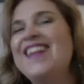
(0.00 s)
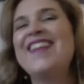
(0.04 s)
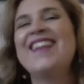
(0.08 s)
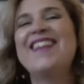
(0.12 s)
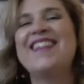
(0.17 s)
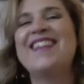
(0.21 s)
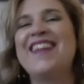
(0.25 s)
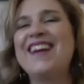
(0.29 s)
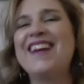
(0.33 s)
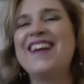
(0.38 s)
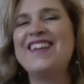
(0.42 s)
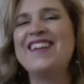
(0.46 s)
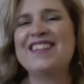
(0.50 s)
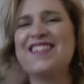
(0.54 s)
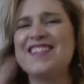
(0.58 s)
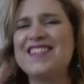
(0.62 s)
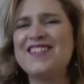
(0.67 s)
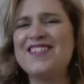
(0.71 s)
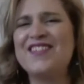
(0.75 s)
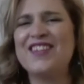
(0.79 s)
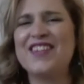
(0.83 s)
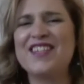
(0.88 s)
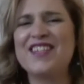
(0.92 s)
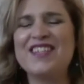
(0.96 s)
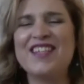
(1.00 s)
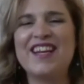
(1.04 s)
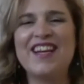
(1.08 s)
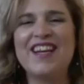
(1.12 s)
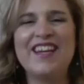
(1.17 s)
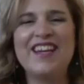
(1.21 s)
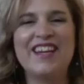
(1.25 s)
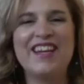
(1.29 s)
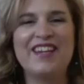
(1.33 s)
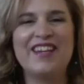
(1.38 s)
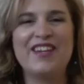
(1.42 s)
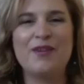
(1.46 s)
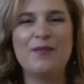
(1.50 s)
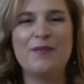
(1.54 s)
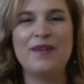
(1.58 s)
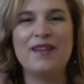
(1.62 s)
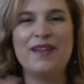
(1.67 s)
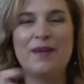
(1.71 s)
That doesn't really sound like you. But